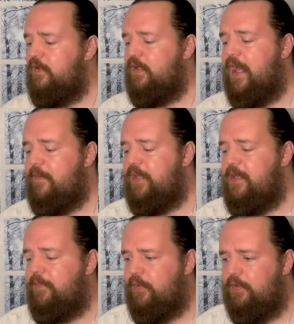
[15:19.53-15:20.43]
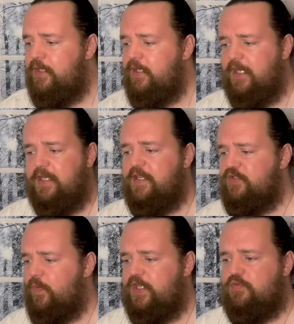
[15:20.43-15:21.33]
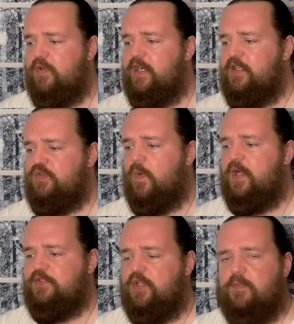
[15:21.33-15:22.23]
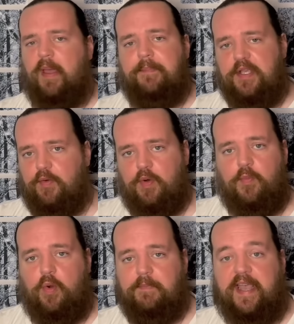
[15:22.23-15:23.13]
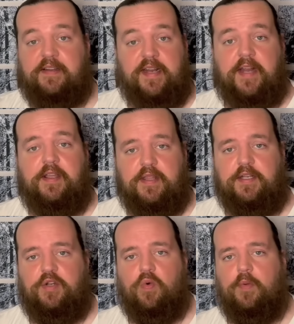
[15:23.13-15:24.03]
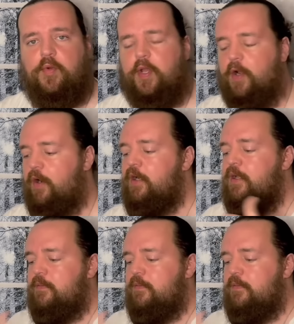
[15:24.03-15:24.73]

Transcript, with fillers: A lot of people, in this week's reading as well, so you might be a little more magnetic than you normally are.